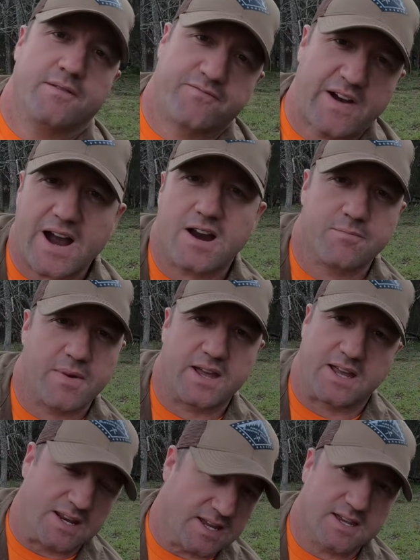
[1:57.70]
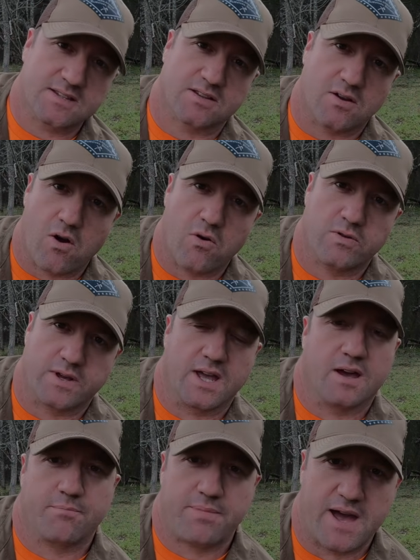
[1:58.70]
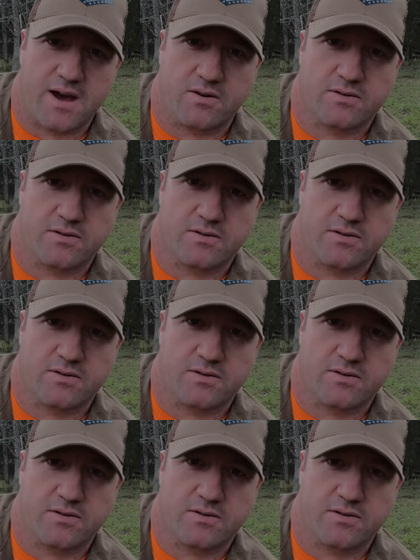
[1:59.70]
Fire making isn't only about